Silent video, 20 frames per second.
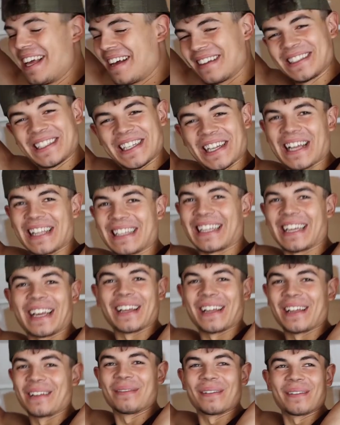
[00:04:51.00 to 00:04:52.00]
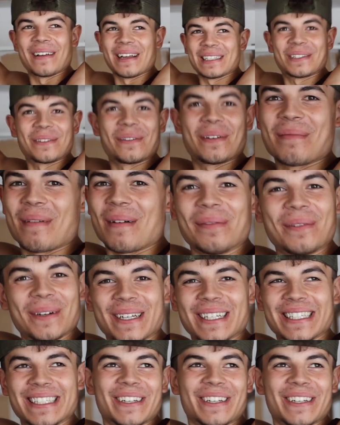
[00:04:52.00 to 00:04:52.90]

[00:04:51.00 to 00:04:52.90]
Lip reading: I'm saying, it's like, it brings back so many memories.